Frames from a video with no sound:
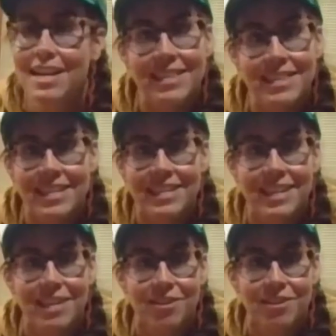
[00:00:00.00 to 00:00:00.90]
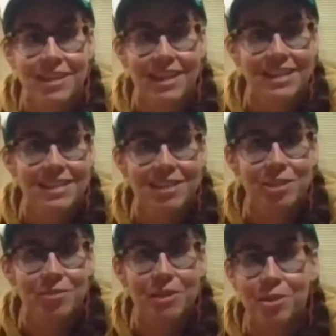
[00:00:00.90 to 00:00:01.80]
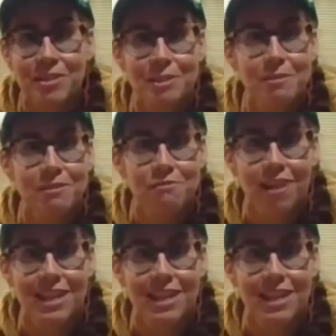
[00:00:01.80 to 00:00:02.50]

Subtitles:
you can cut into a crispy fry shape